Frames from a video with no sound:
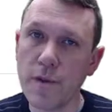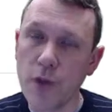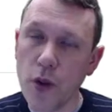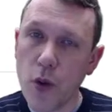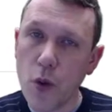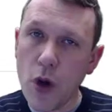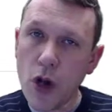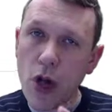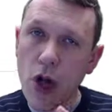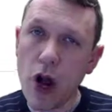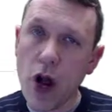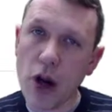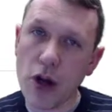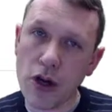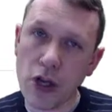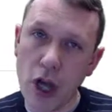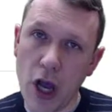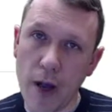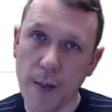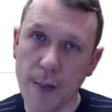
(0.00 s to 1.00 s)
if you want a
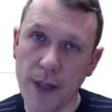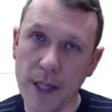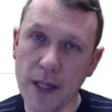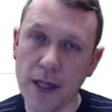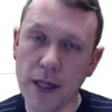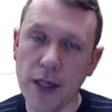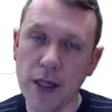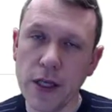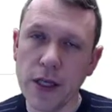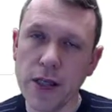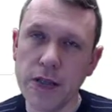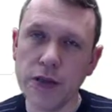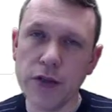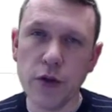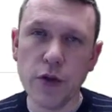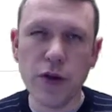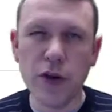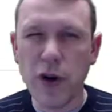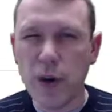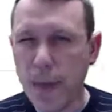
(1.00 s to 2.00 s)
hard copy.
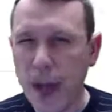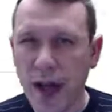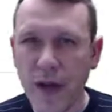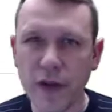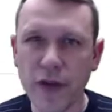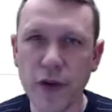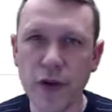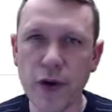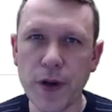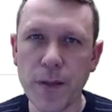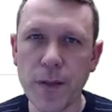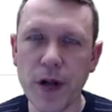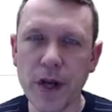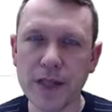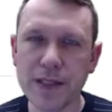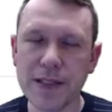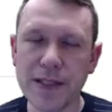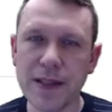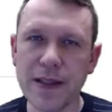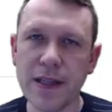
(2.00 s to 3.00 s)
So they're about 30
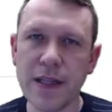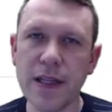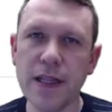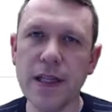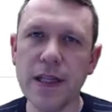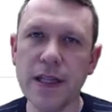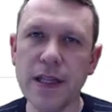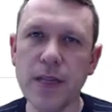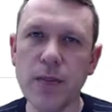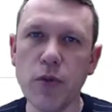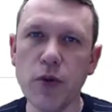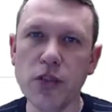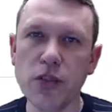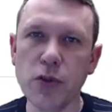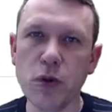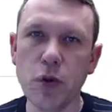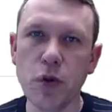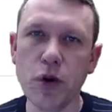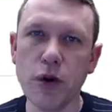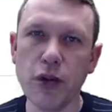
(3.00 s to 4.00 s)
bucks in the in the
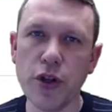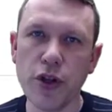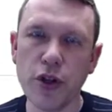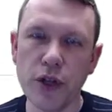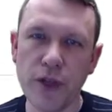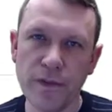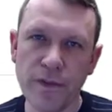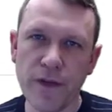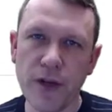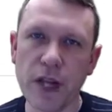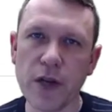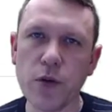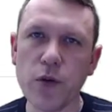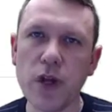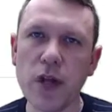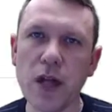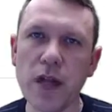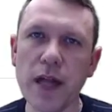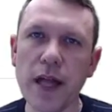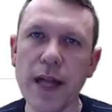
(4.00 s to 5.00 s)
bookstore. You can find
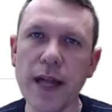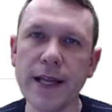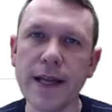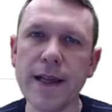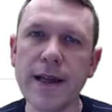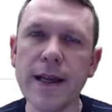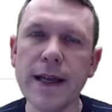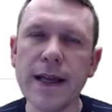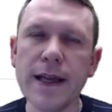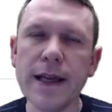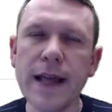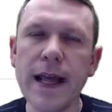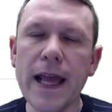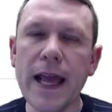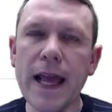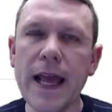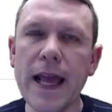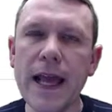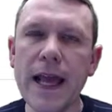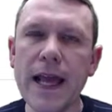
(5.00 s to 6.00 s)
one online.
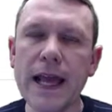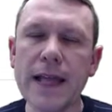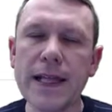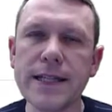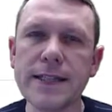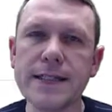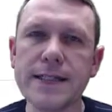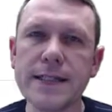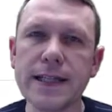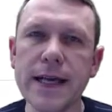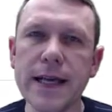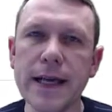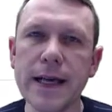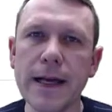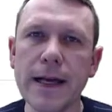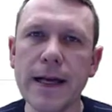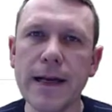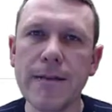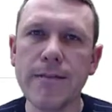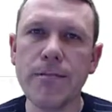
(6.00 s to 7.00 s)
And
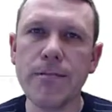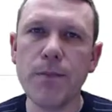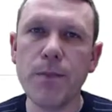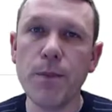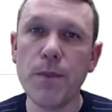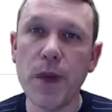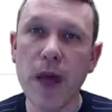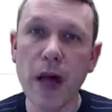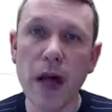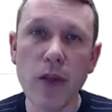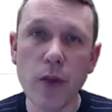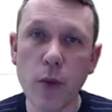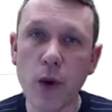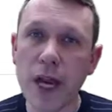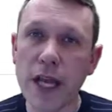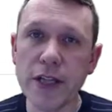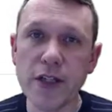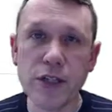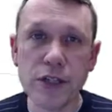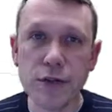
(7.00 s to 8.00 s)
uh,
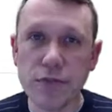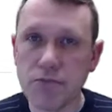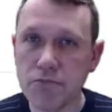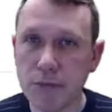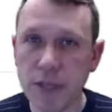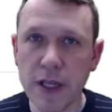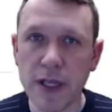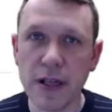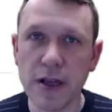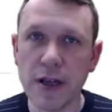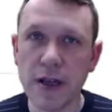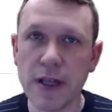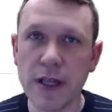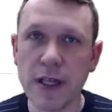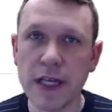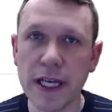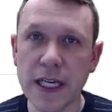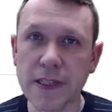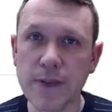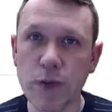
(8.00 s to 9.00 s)
otherwise, the
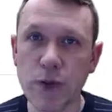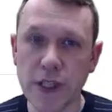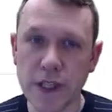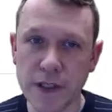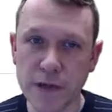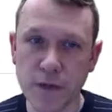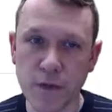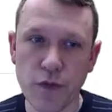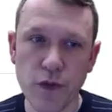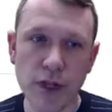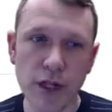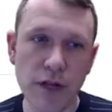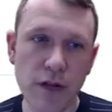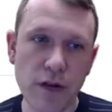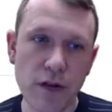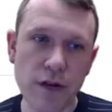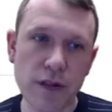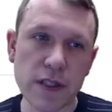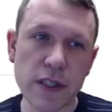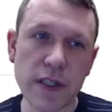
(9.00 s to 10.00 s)
textbook is free.
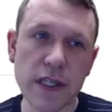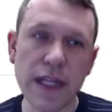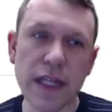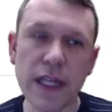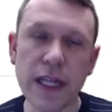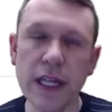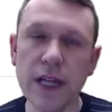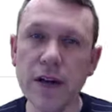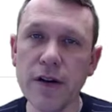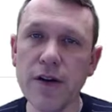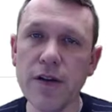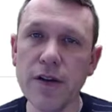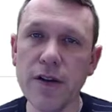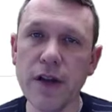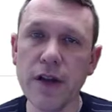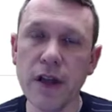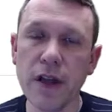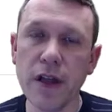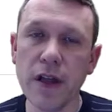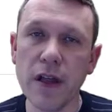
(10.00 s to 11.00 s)
There's a link here in
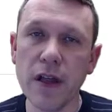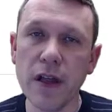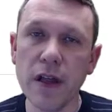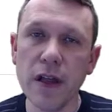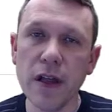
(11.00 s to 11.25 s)
the